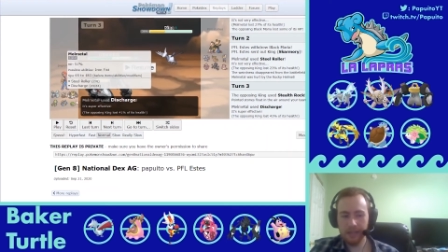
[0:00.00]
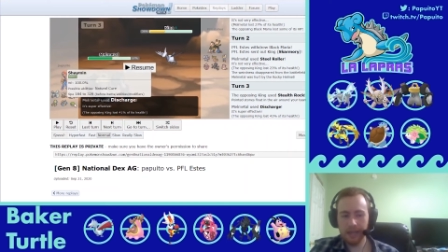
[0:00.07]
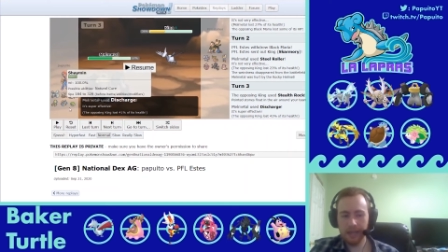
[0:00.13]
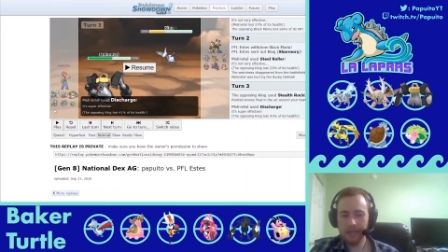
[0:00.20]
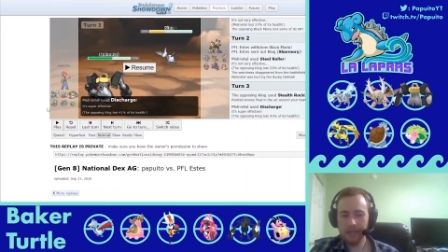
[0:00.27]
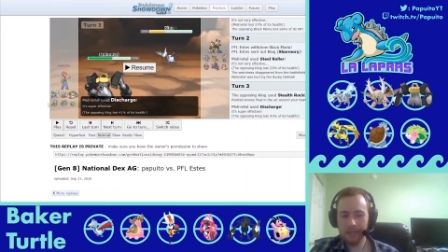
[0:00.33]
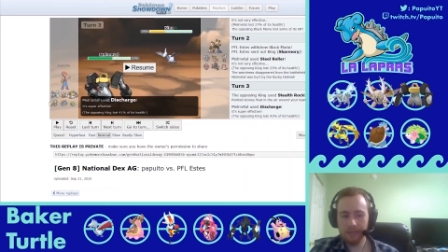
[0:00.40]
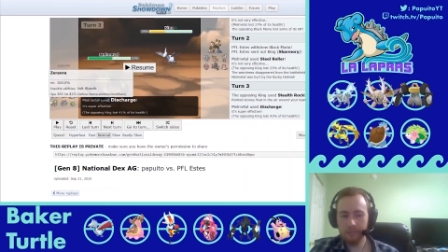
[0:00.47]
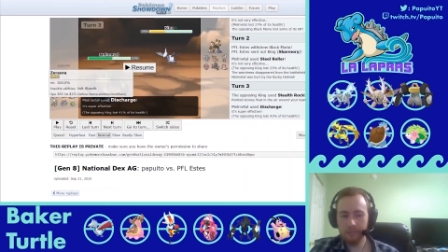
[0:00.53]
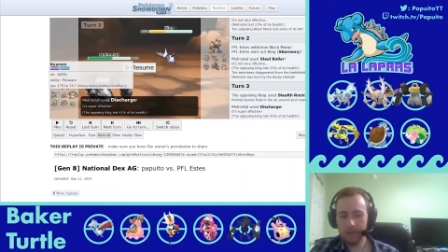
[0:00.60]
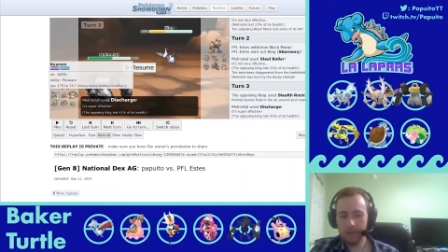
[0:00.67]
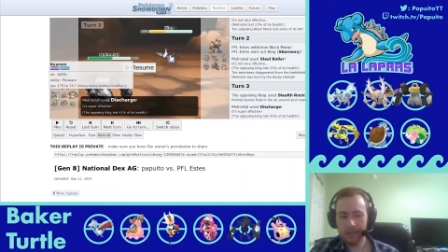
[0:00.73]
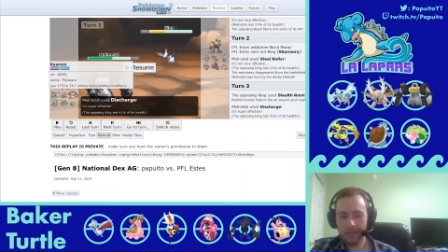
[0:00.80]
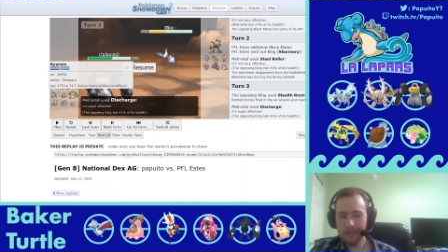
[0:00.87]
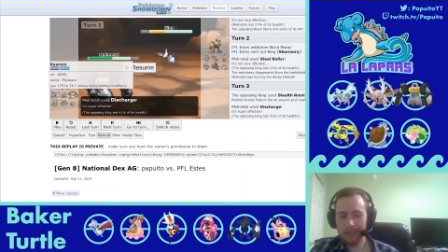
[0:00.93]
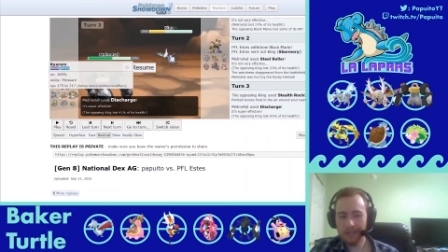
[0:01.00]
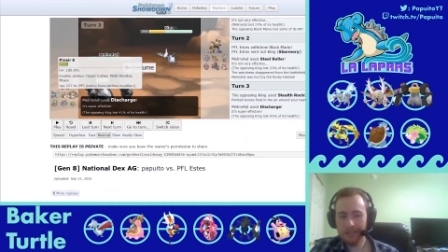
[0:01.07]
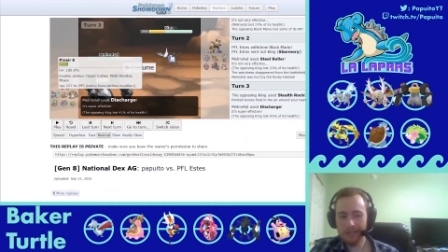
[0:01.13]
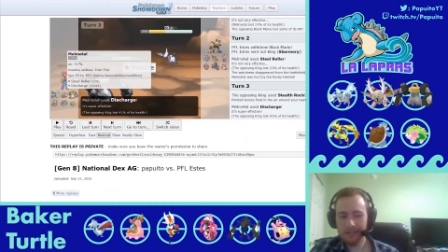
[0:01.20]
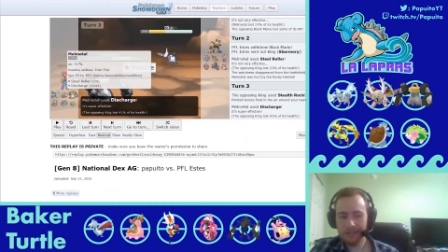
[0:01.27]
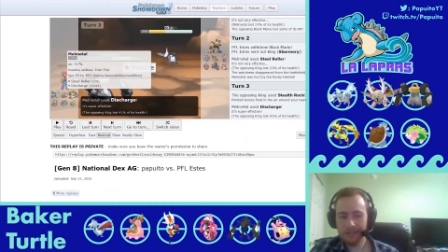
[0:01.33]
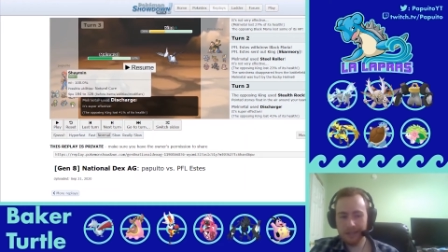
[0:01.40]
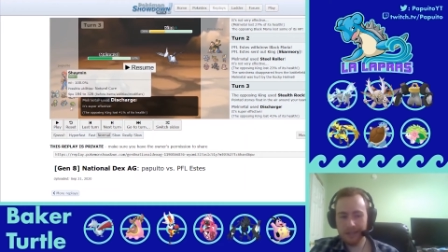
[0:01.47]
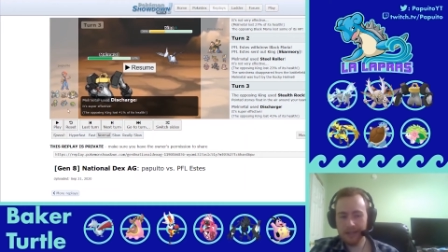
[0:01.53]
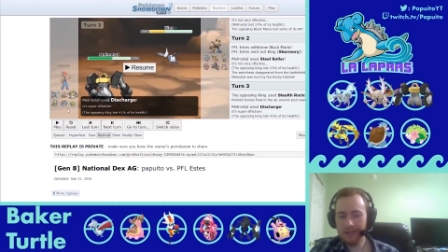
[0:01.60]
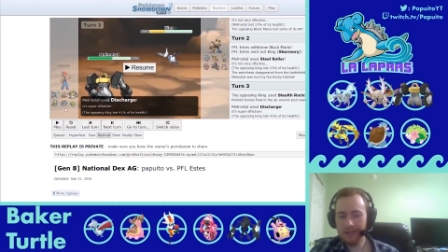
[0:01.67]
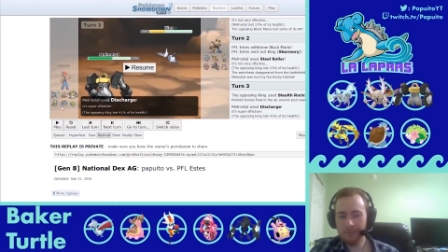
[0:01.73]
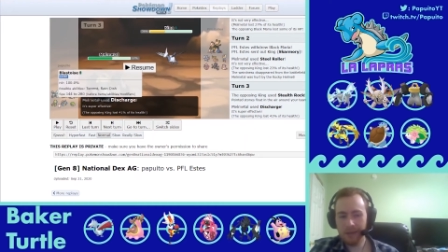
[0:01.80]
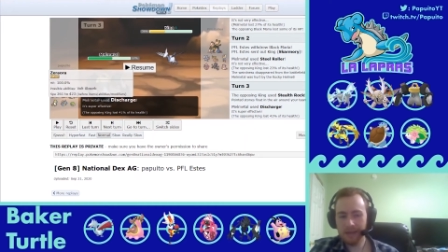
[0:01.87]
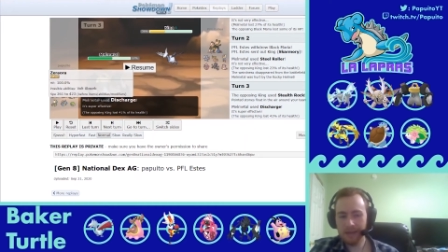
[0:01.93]
I didn't bring any
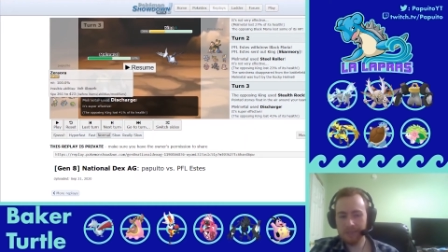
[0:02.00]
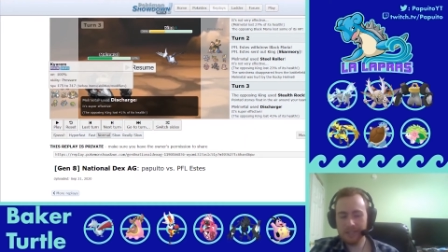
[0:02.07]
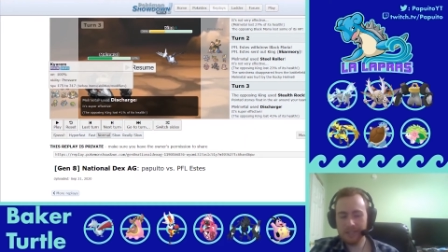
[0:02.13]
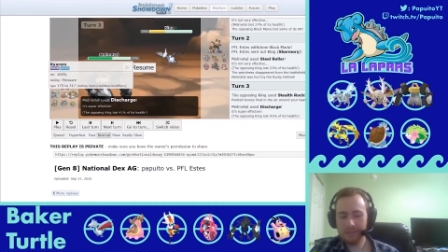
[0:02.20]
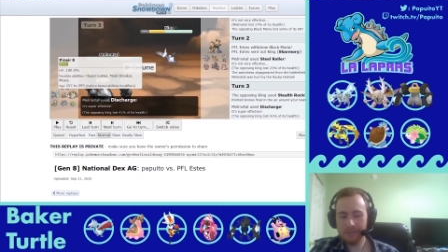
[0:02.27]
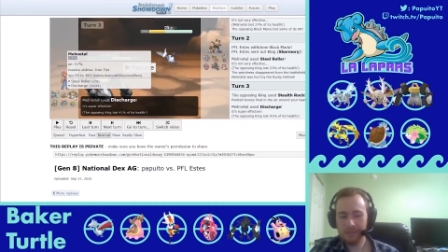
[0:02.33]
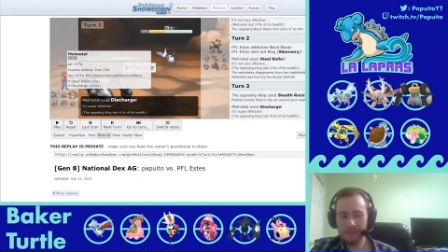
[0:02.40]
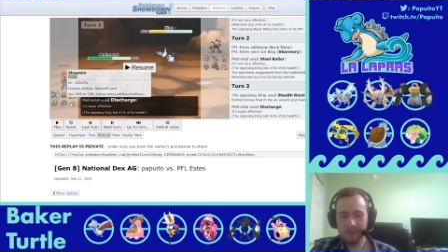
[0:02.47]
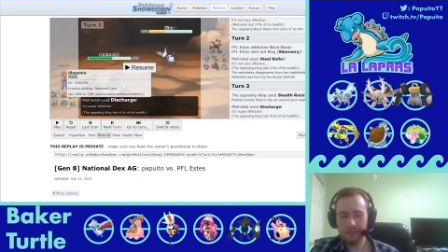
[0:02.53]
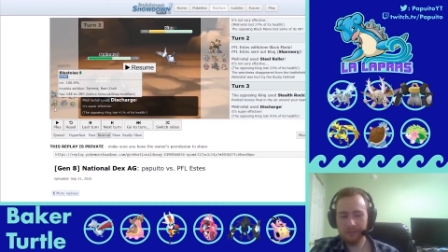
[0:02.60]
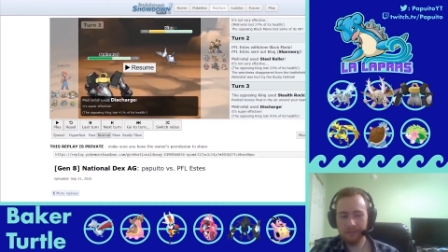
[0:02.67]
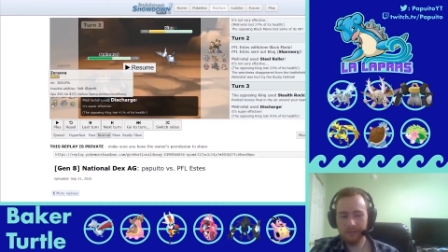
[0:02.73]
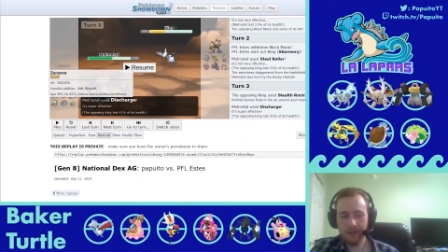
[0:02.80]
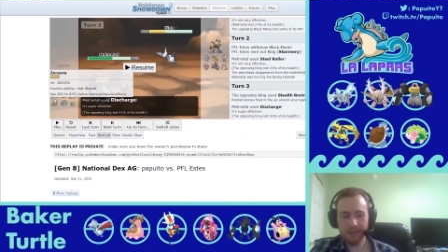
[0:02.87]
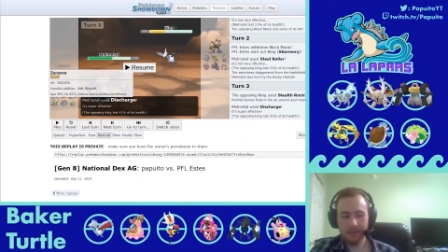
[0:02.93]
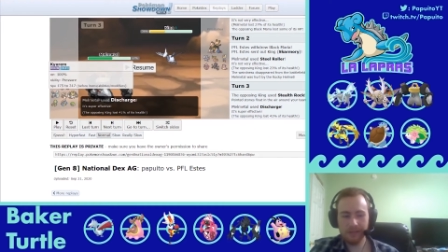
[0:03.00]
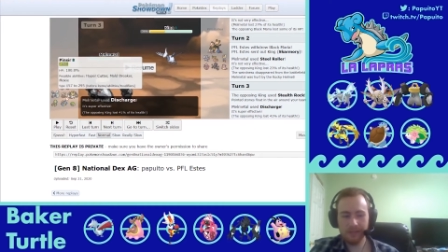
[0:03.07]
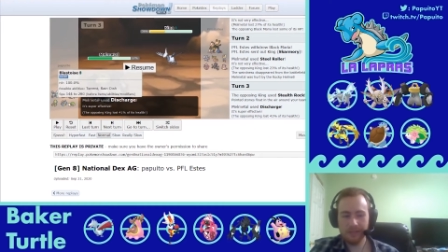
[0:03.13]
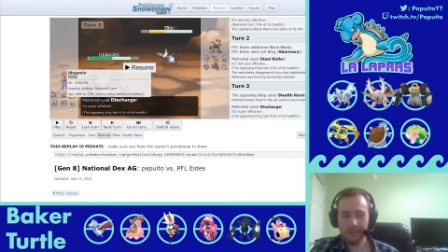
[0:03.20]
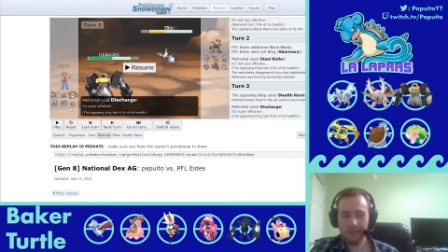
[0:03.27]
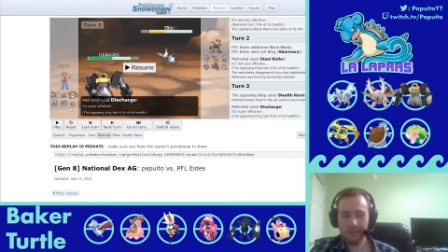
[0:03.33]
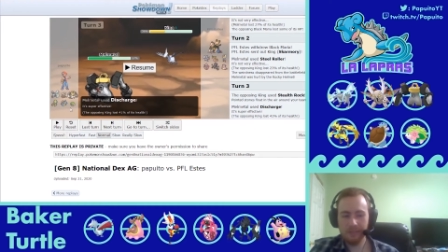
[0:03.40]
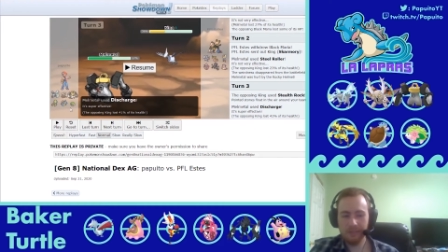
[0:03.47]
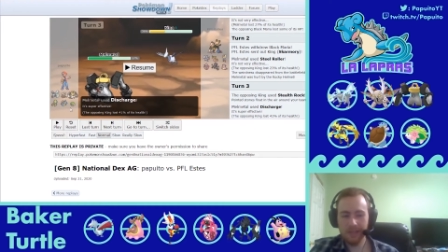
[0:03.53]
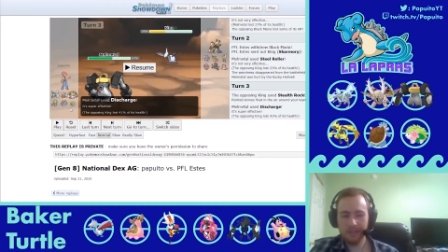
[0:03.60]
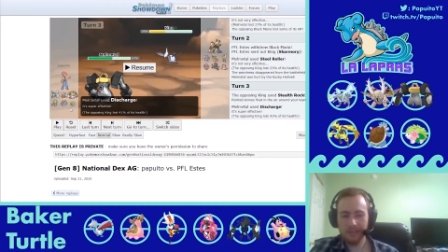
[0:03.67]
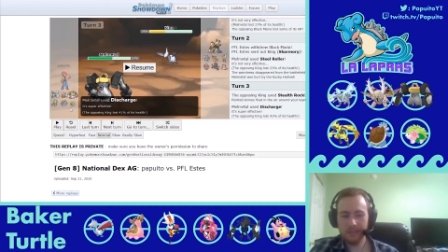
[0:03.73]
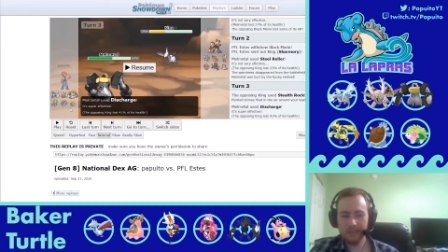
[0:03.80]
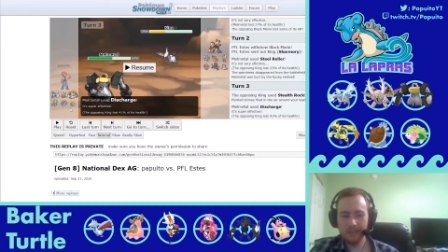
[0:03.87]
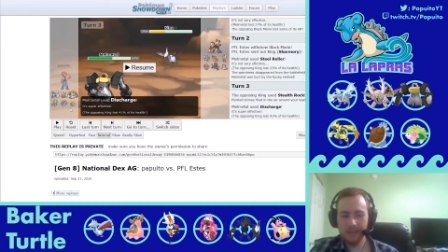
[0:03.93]
Rapid Spin or Defoggers this match,